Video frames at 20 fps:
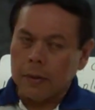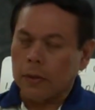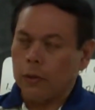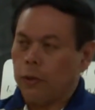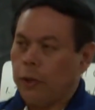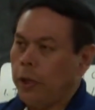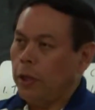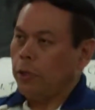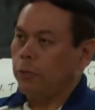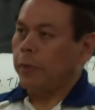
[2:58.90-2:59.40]

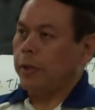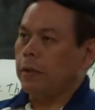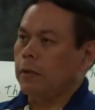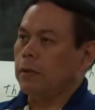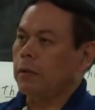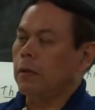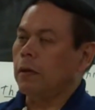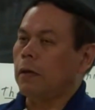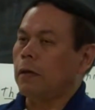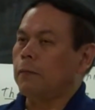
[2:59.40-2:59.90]

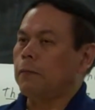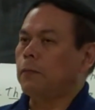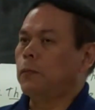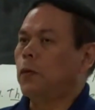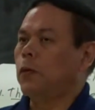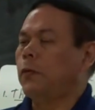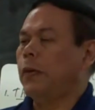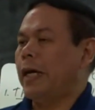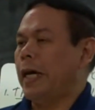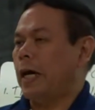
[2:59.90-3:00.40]
children of
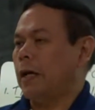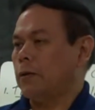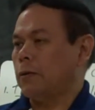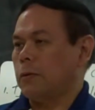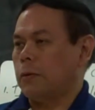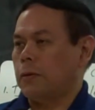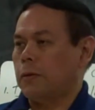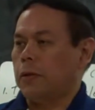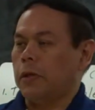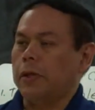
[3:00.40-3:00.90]
movie
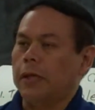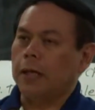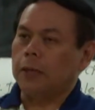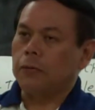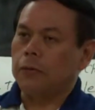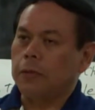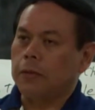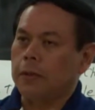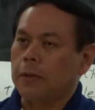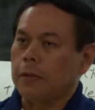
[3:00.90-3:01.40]
actors and
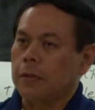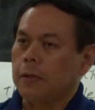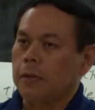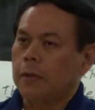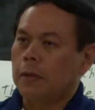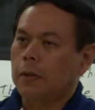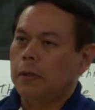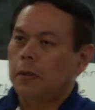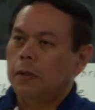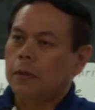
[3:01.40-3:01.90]

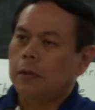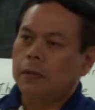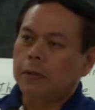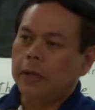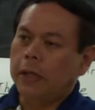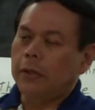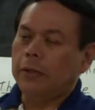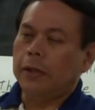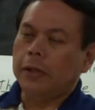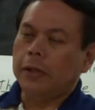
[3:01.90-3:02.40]
actresses,
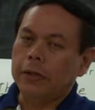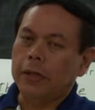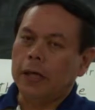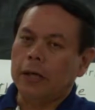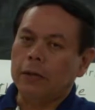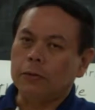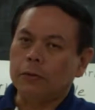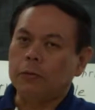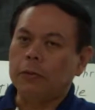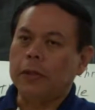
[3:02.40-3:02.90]
they
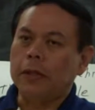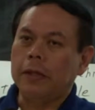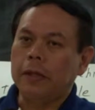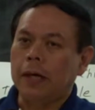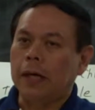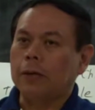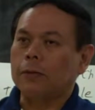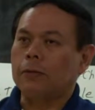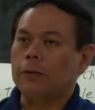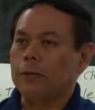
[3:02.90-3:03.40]
out to be
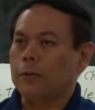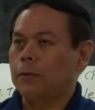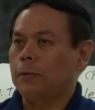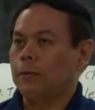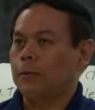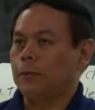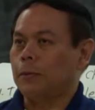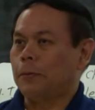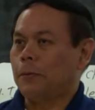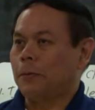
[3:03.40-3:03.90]
actors
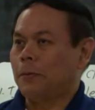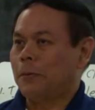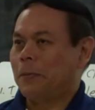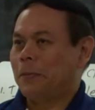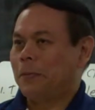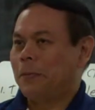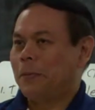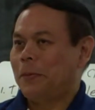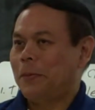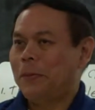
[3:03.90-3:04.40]
too?
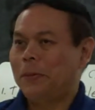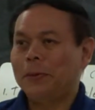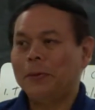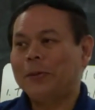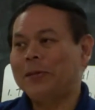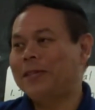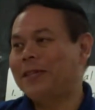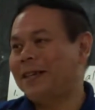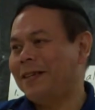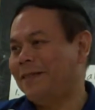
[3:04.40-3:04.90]
You
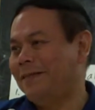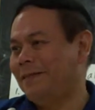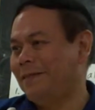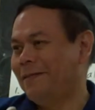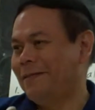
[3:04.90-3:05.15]
notice that?